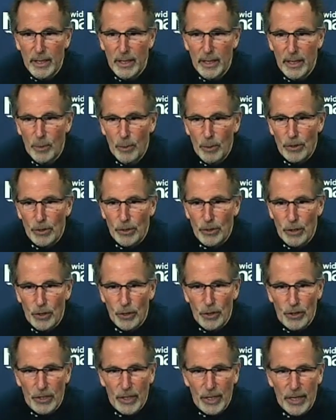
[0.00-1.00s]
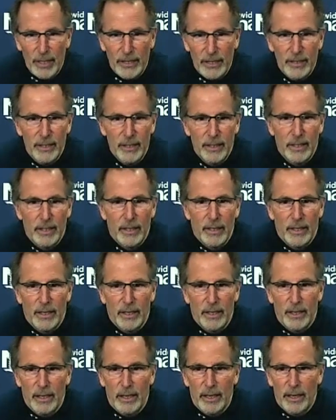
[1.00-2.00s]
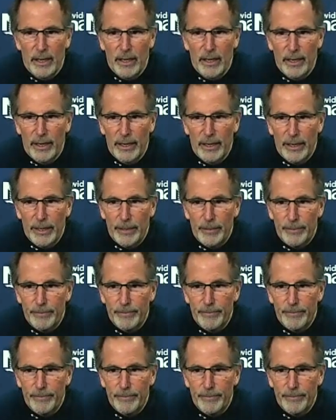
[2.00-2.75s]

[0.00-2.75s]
which is a good sign. So